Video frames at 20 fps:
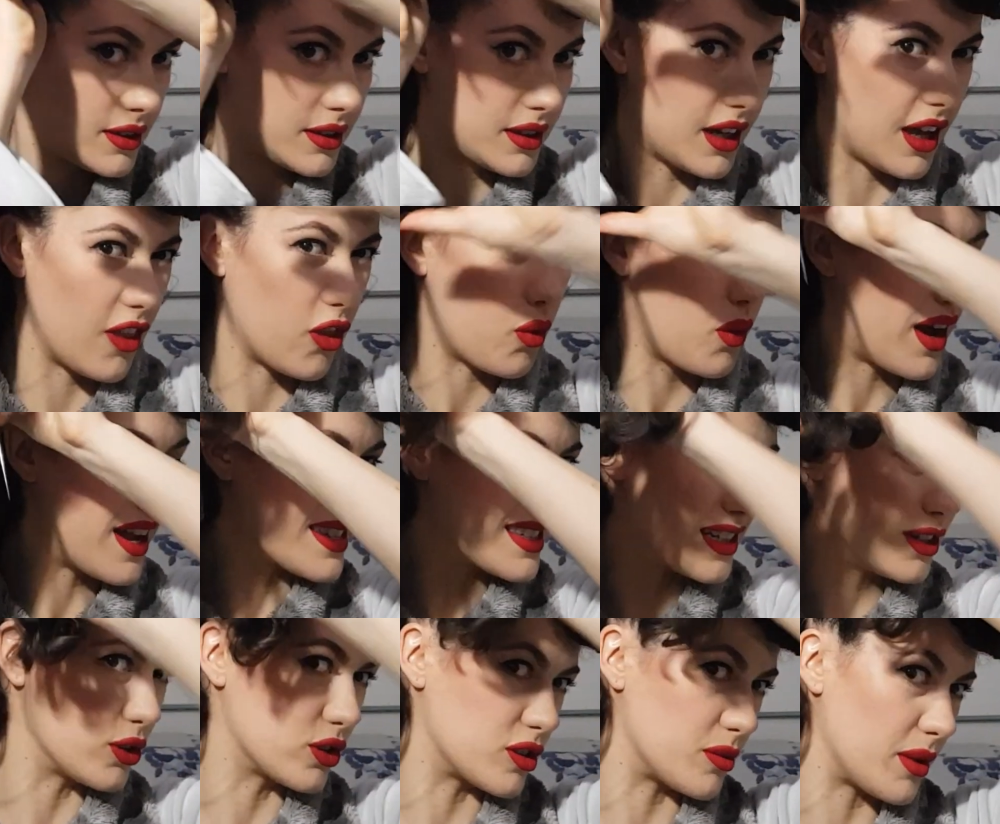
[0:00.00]
Otherwise it
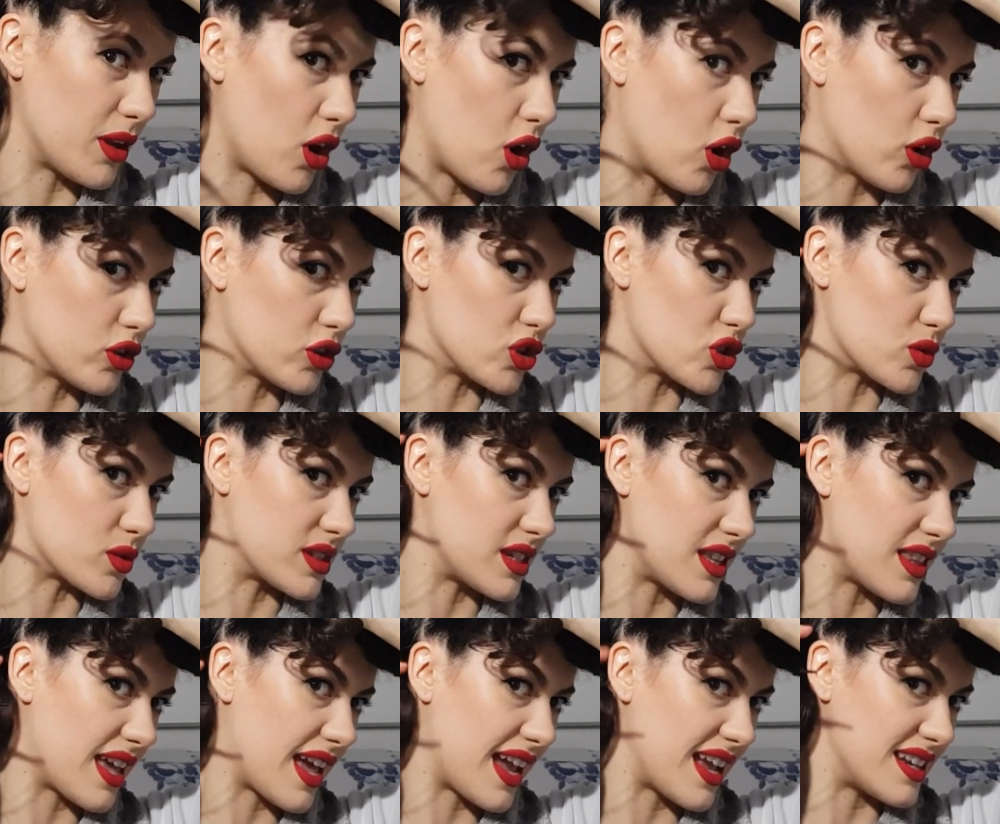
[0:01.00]
looks a bit odd because you'll see the
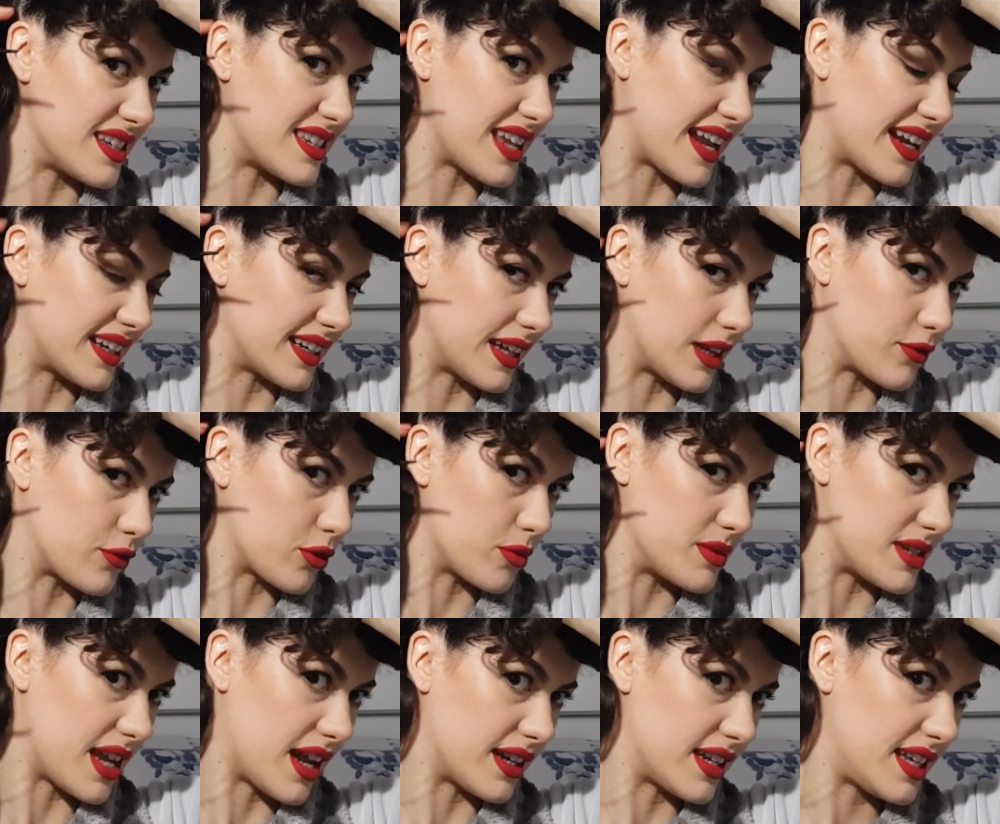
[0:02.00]
hair dangling from
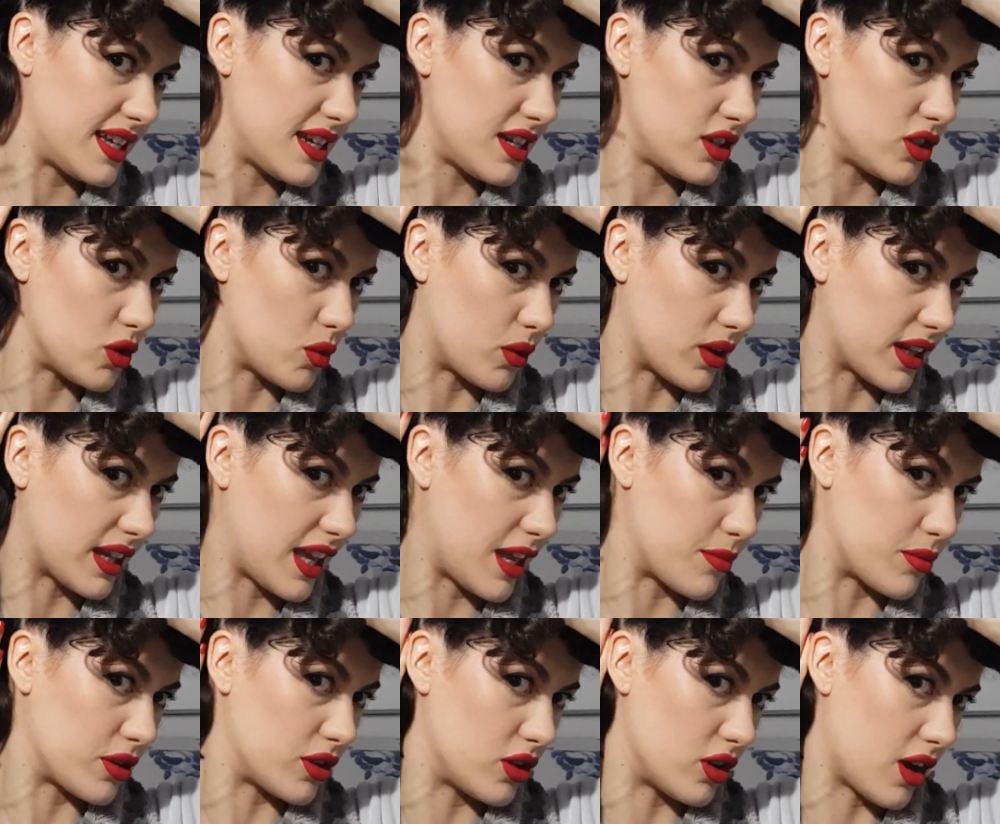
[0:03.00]
down here. You want to keep
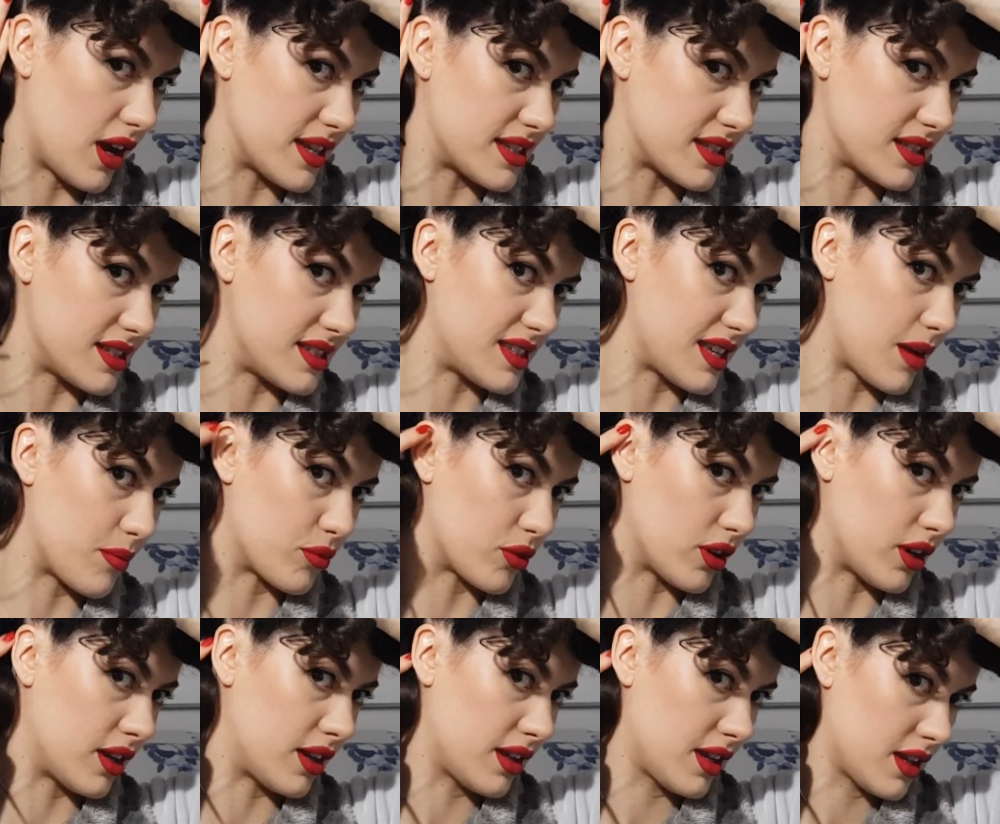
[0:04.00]
it nice and
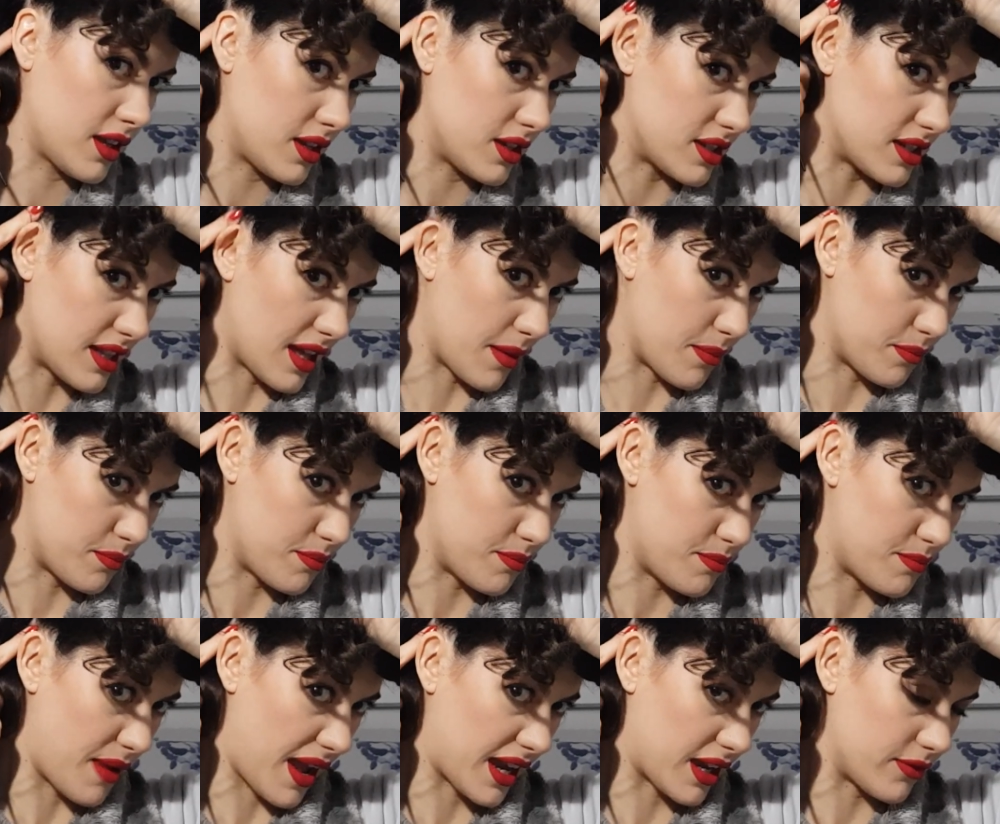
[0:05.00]
separate to that
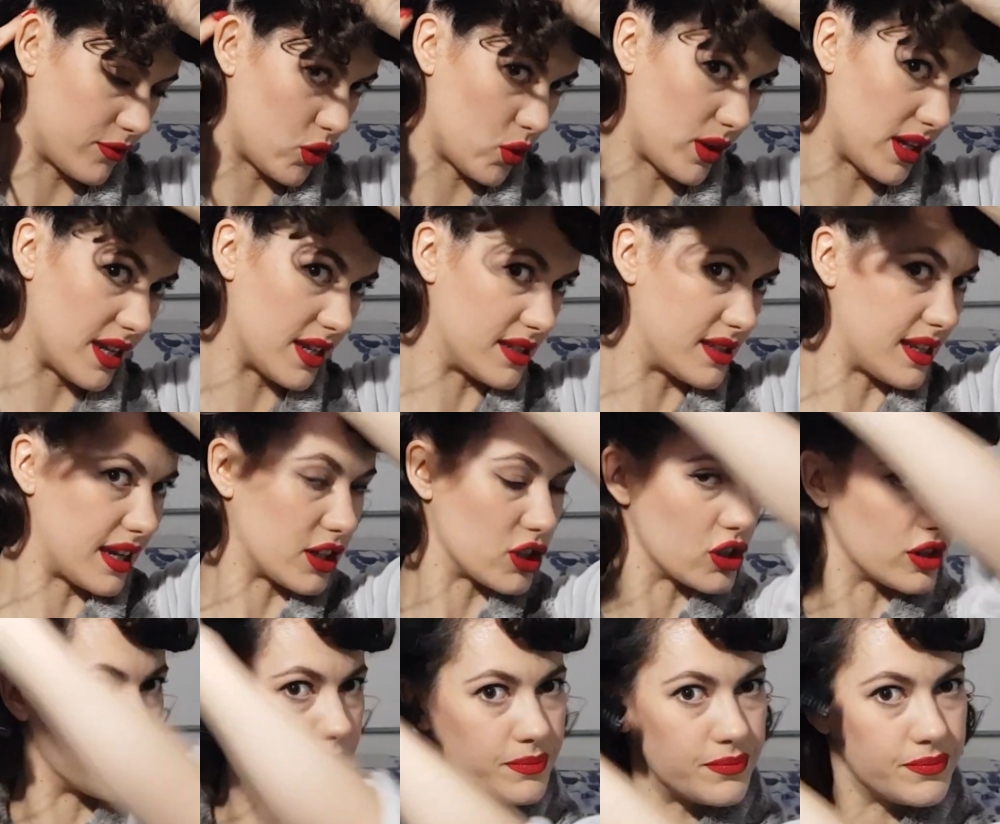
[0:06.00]
back of your ear section.